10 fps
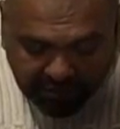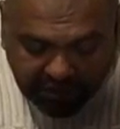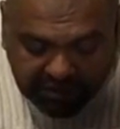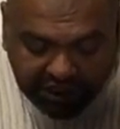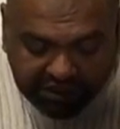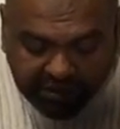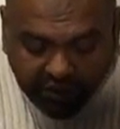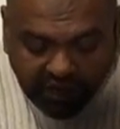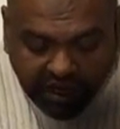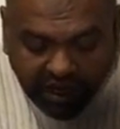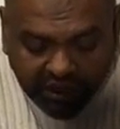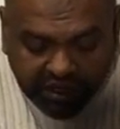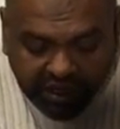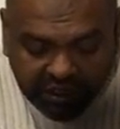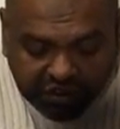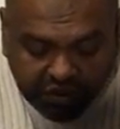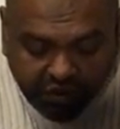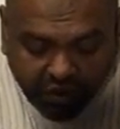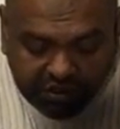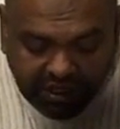Chinese way of it, can't you get two
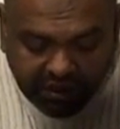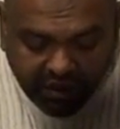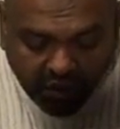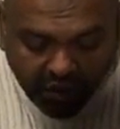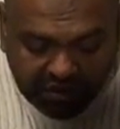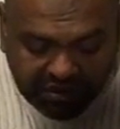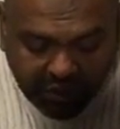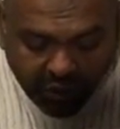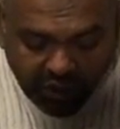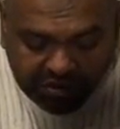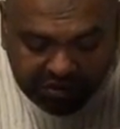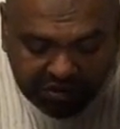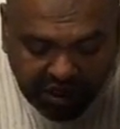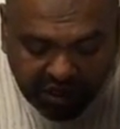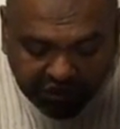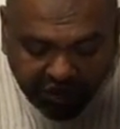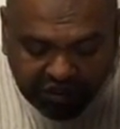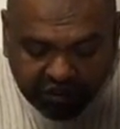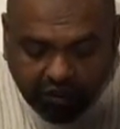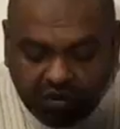calls at once? Try
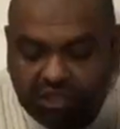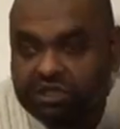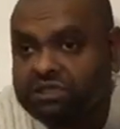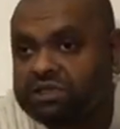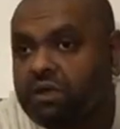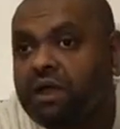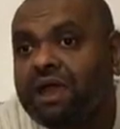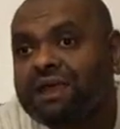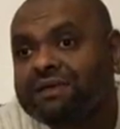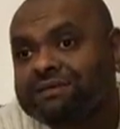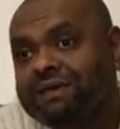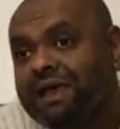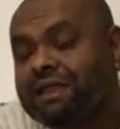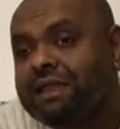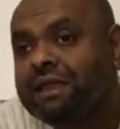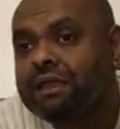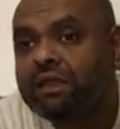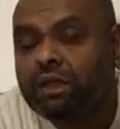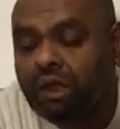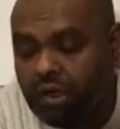to call you just now. Sadly,
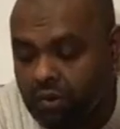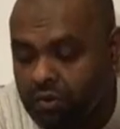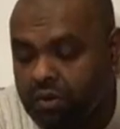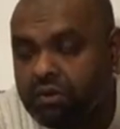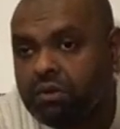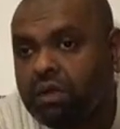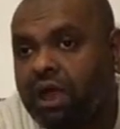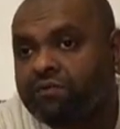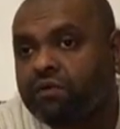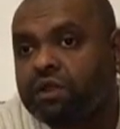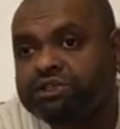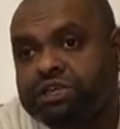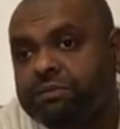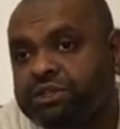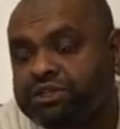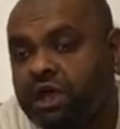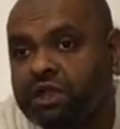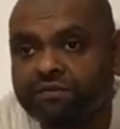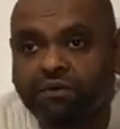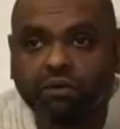no. I've got a cheap
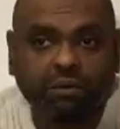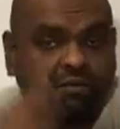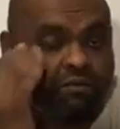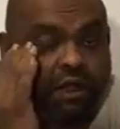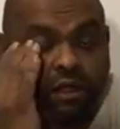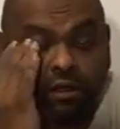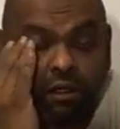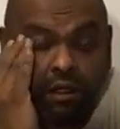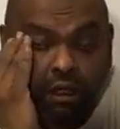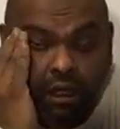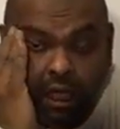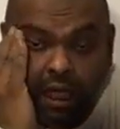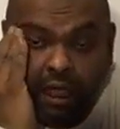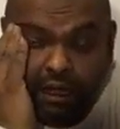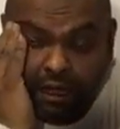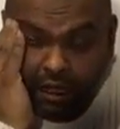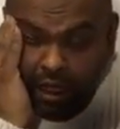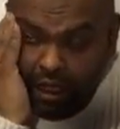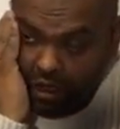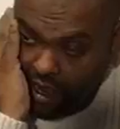Charlie phone, I'm afraid, and I
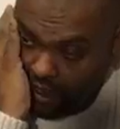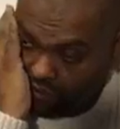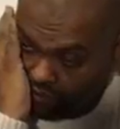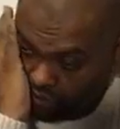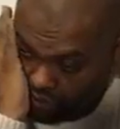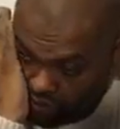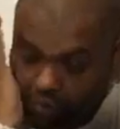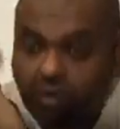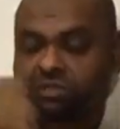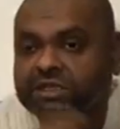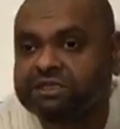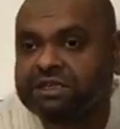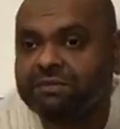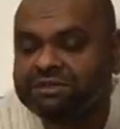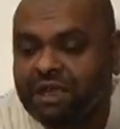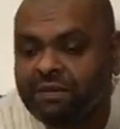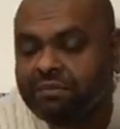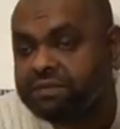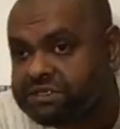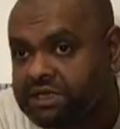can't handle two calls at the same time.
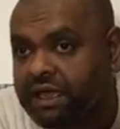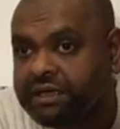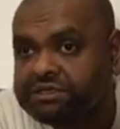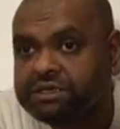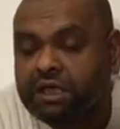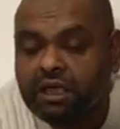And besides,